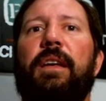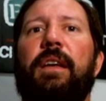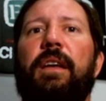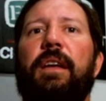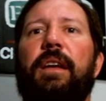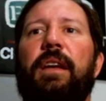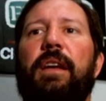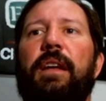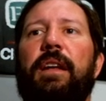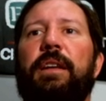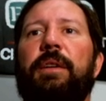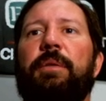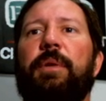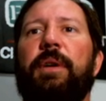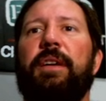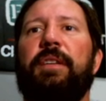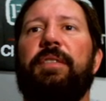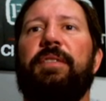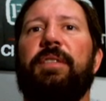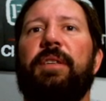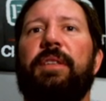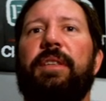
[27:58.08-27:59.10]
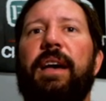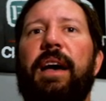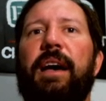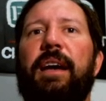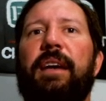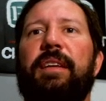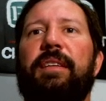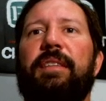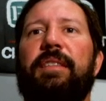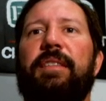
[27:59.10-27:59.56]
anyway, so
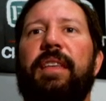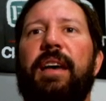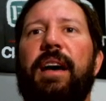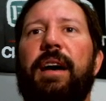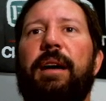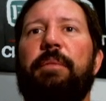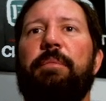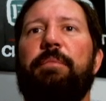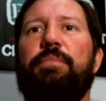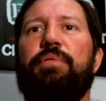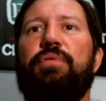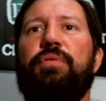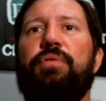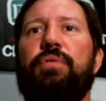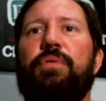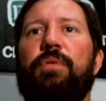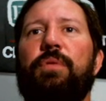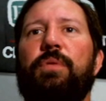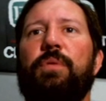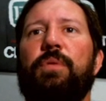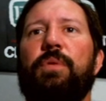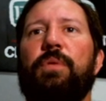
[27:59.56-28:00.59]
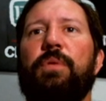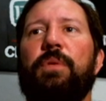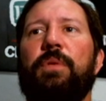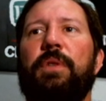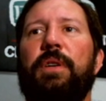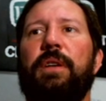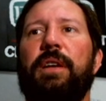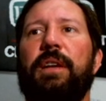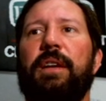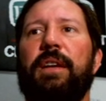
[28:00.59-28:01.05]
that is that
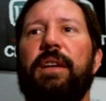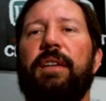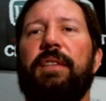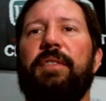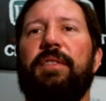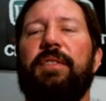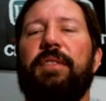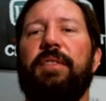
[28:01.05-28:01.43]
pool, and I guess